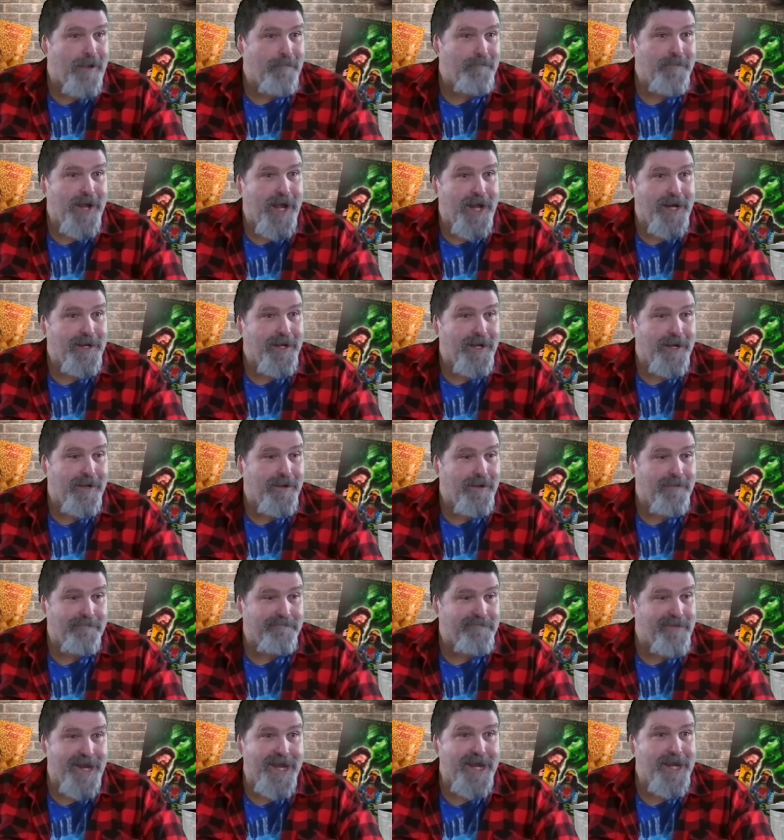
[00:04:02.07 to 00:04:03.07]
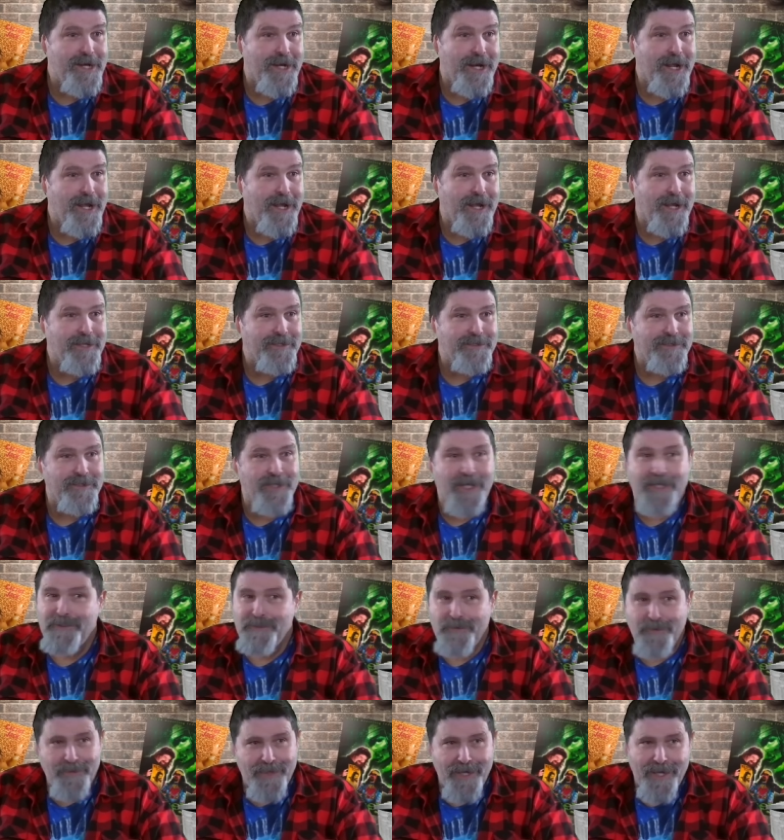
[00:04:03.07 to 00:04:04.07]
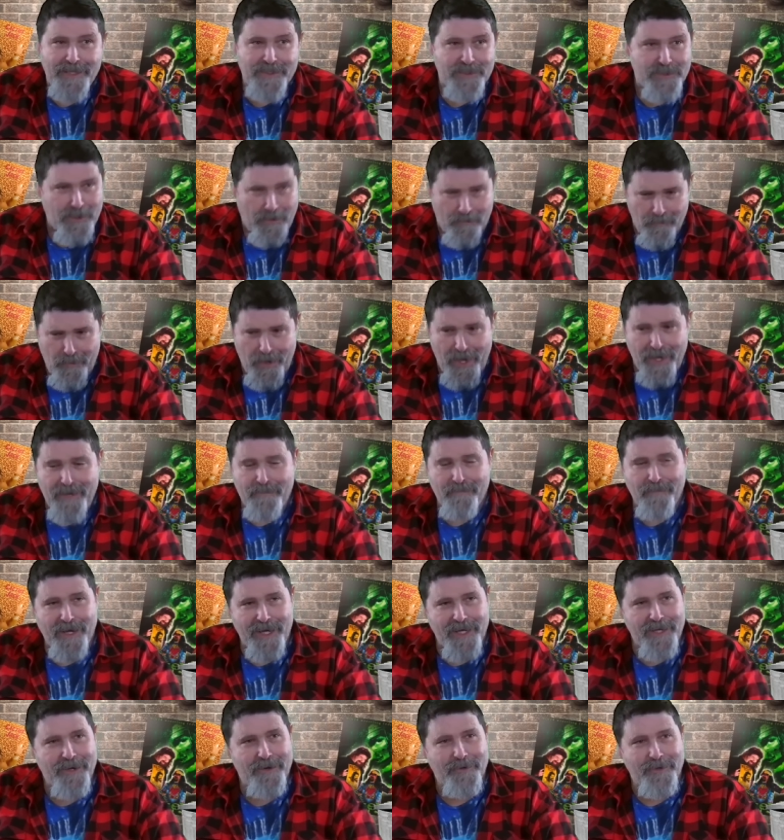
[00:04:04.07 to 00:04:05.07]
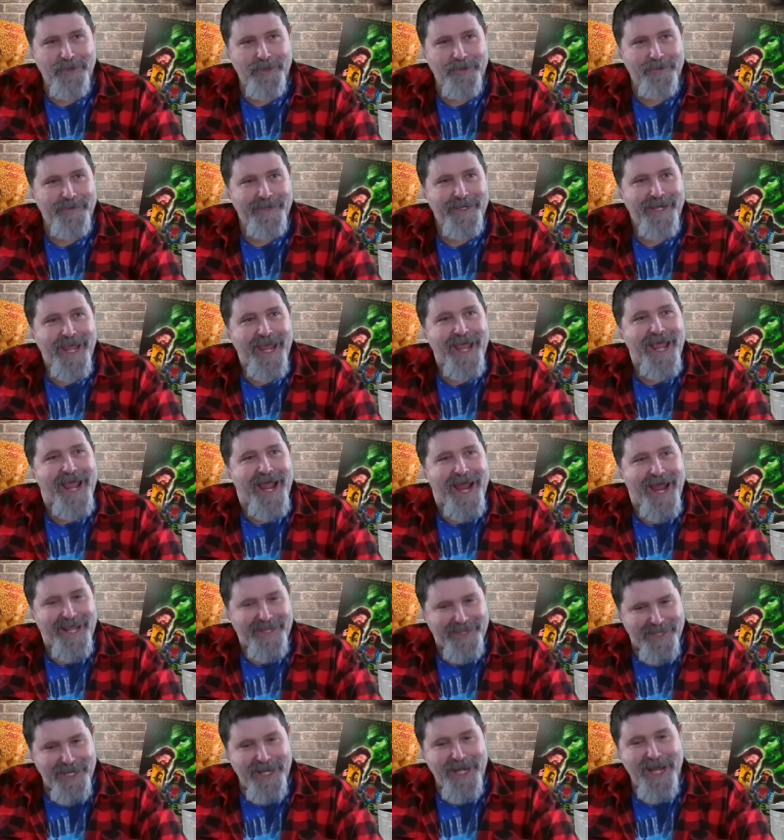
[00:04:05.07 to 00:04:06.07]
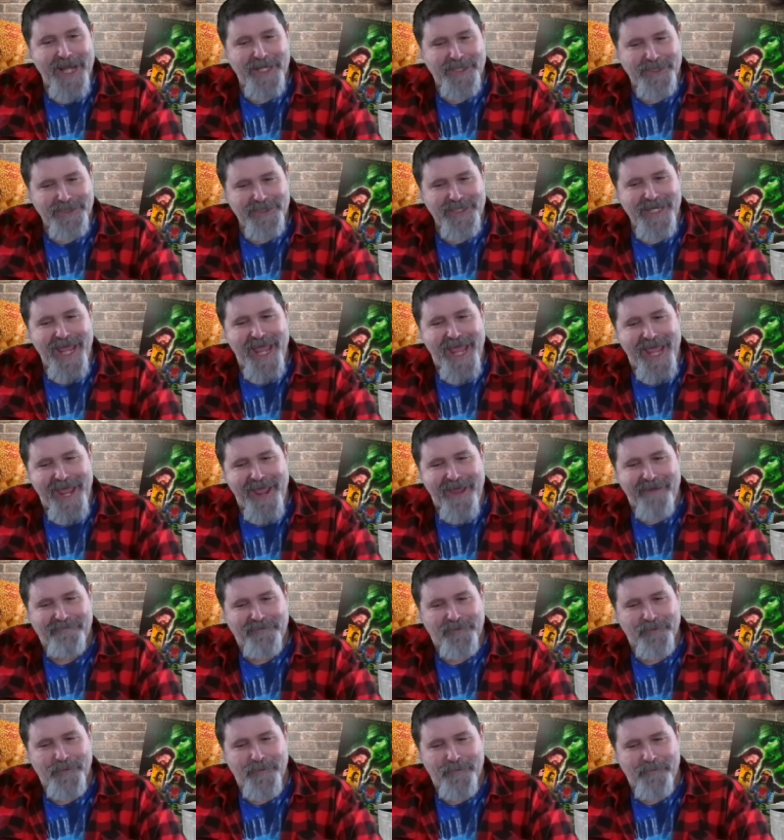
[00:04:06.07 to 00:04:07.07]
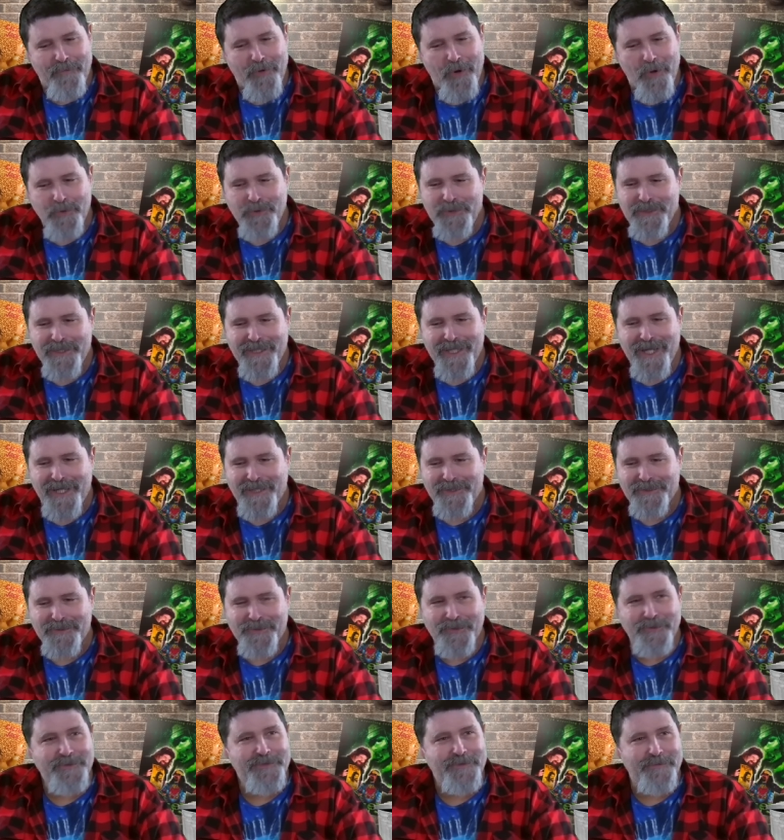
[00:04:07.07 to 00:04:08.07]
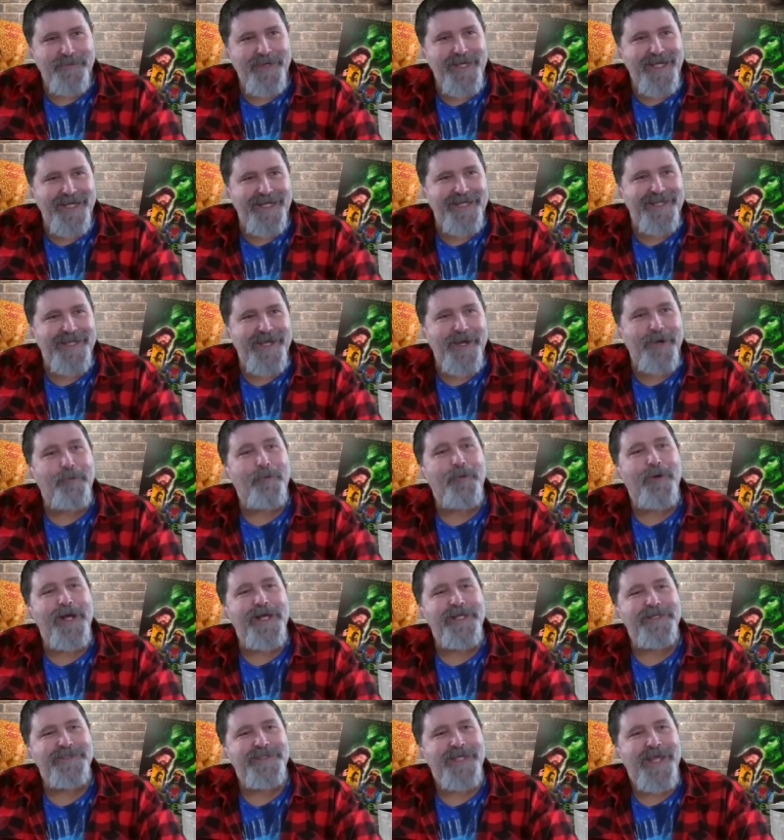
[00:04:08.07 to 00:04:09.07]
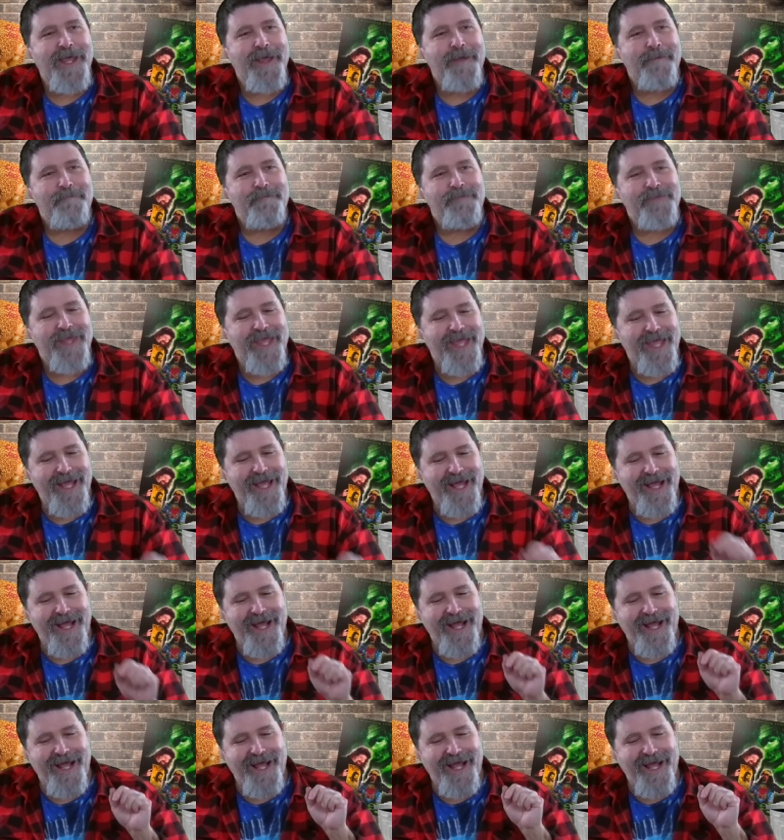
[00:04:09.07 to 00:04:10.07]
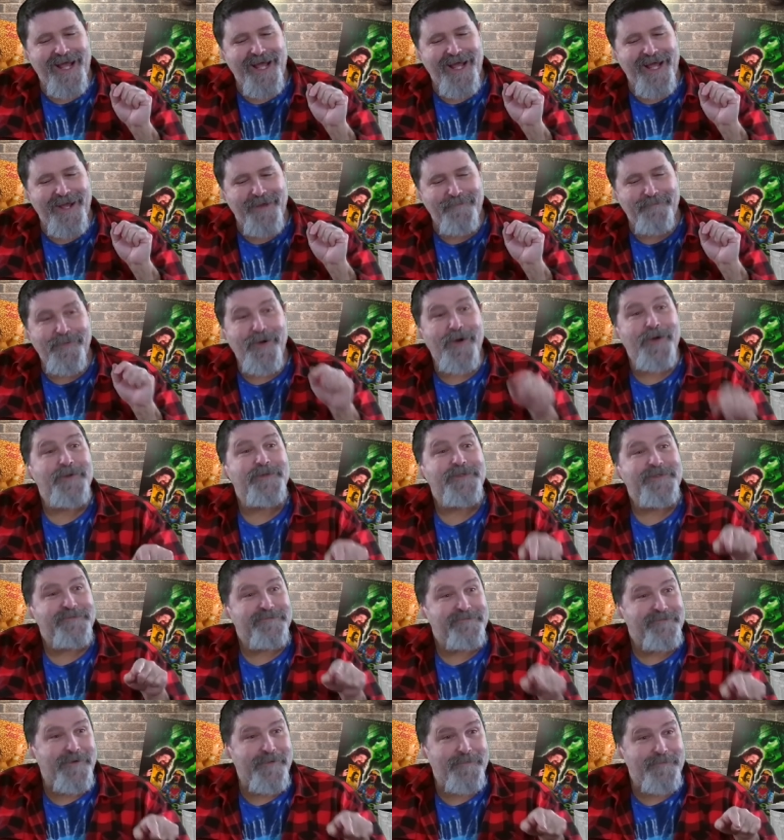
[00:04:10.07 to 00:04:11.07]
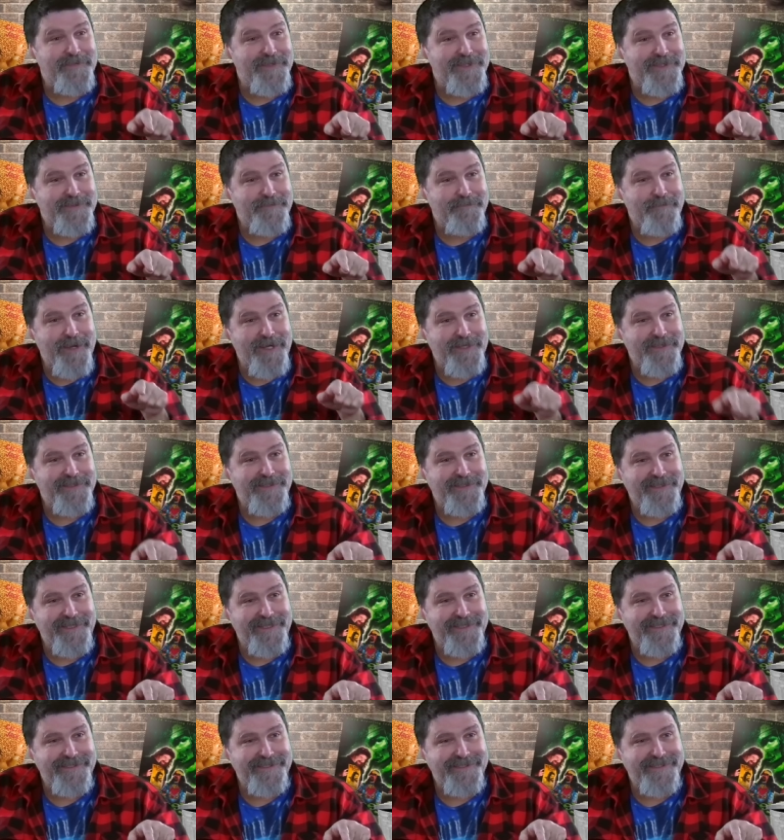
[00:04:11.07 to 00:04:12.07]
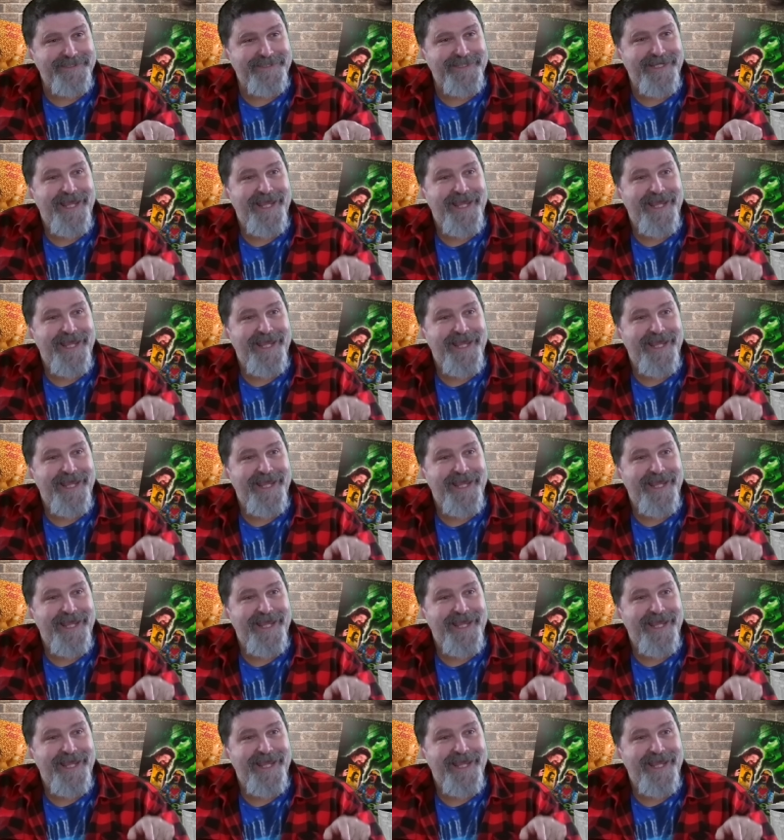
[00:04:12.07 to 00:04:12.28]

not a fan. I said, that's okay. Somebody might know you. And, yes. And the next day after we posted that on social media, there was uh, a post from the specialist's